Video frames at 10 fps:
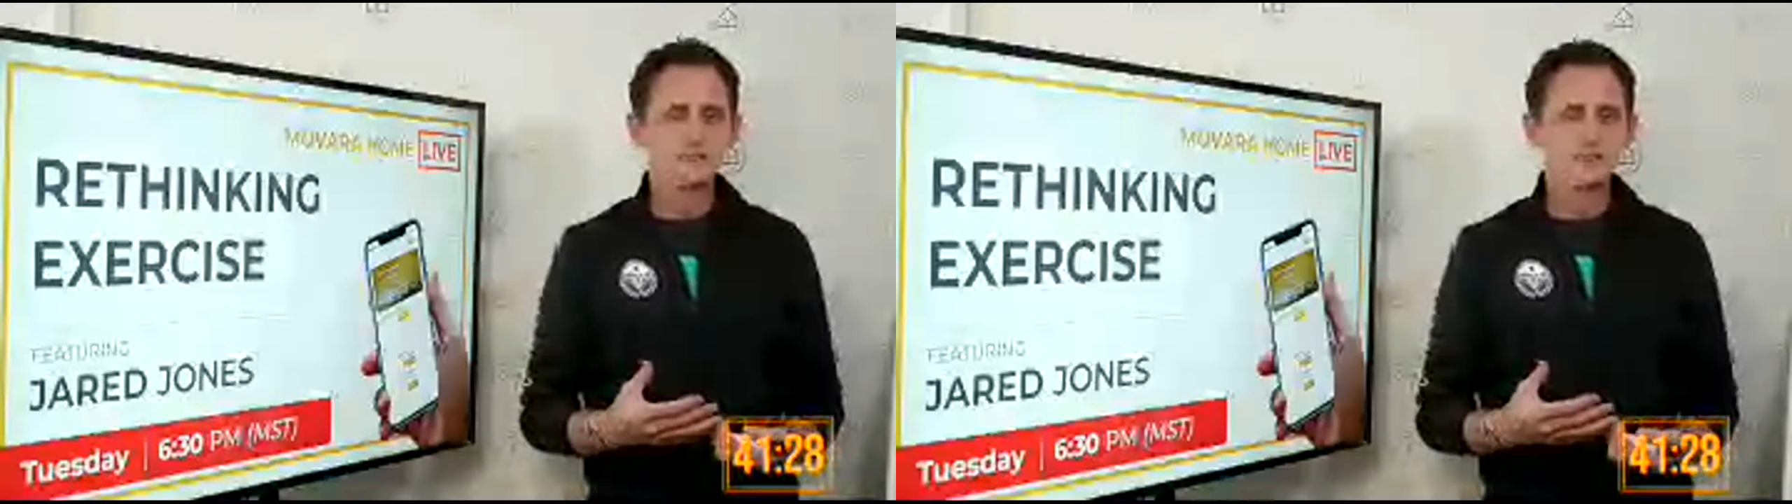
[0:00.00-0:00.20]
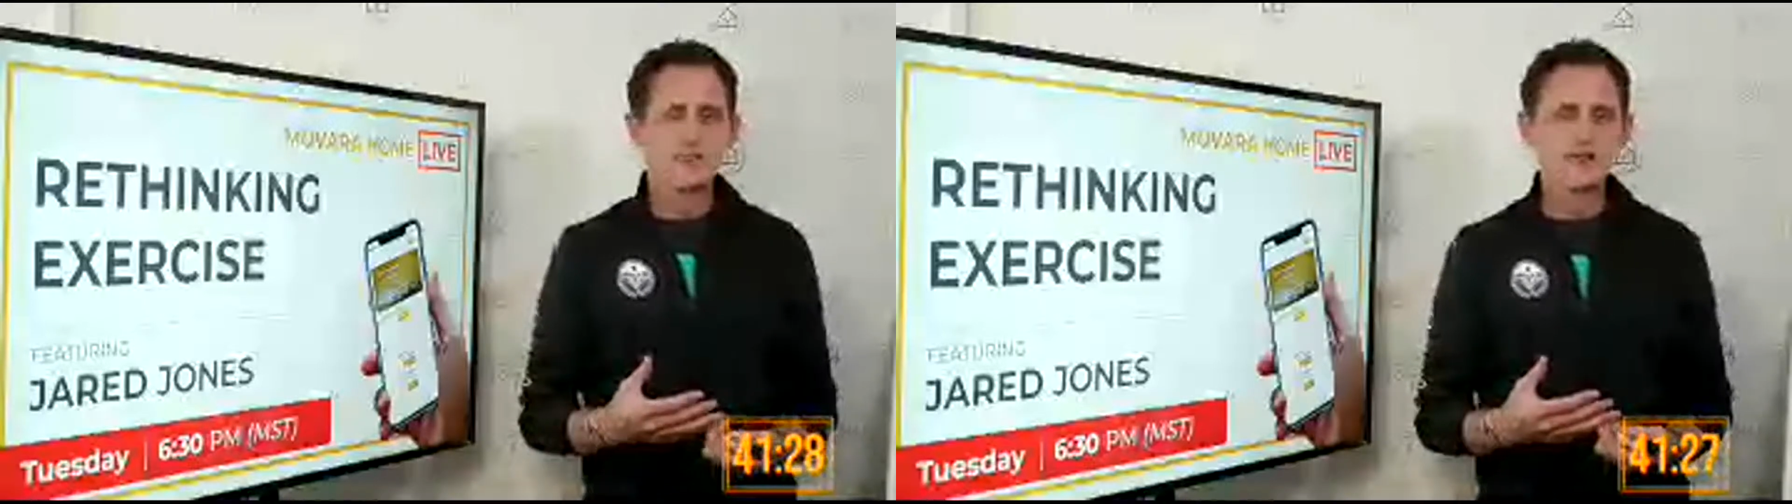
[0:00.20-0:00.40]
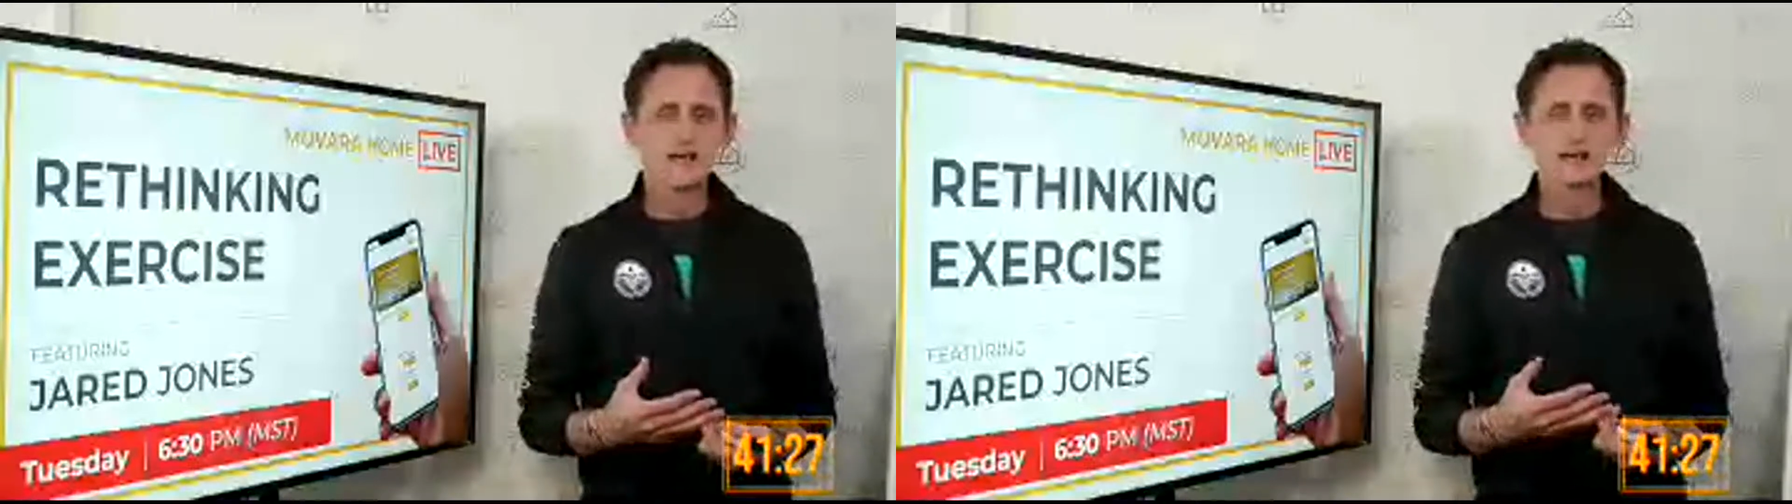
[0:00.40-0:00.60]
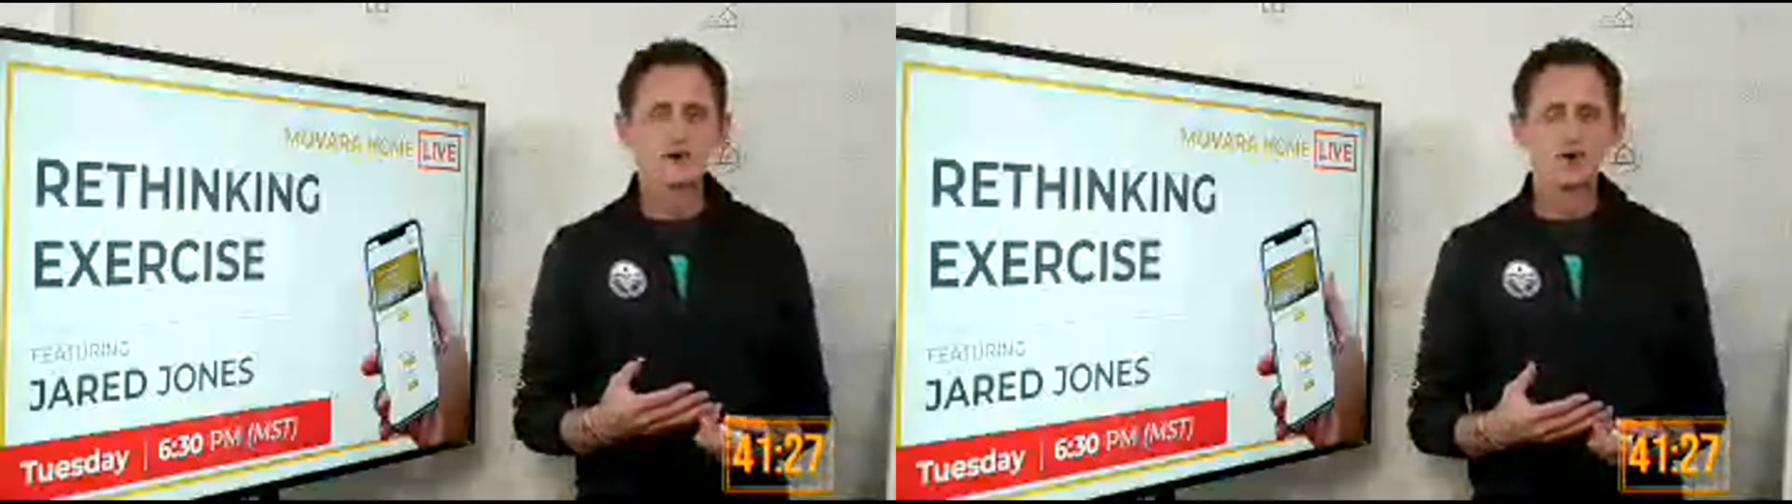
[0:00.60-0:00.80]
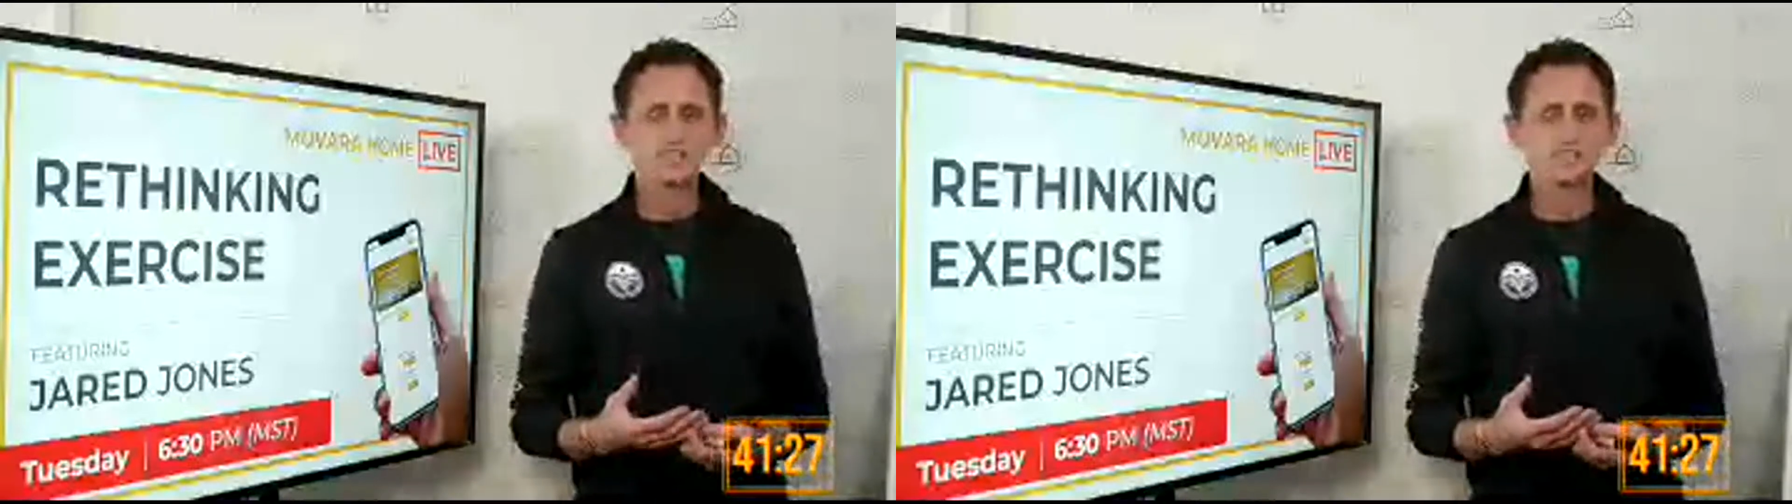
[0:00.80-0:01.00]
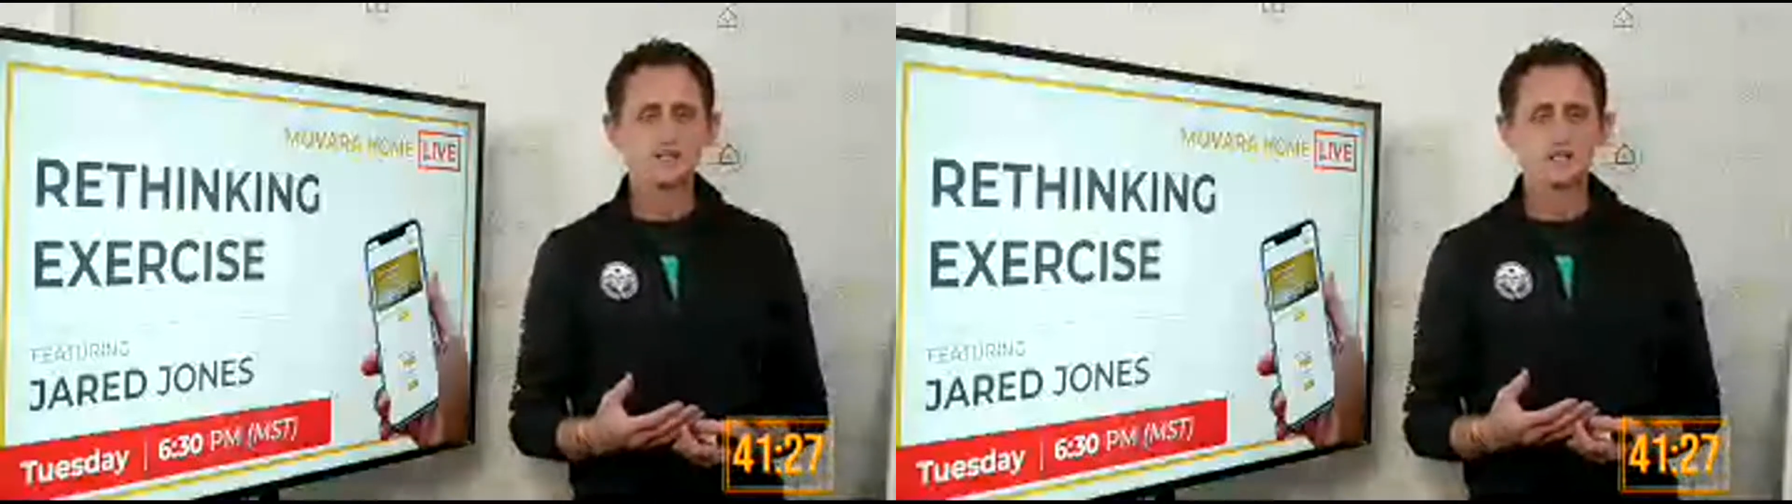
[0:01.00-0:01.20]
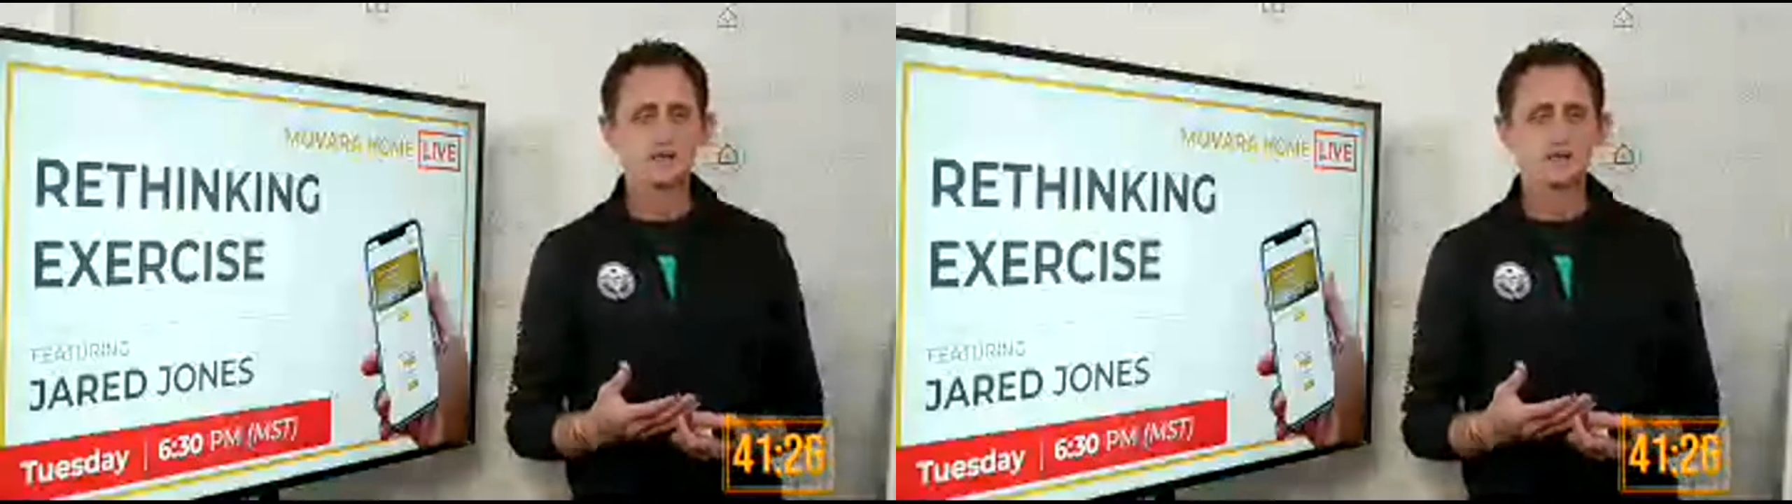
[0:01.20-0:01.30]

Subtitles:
And ultimately,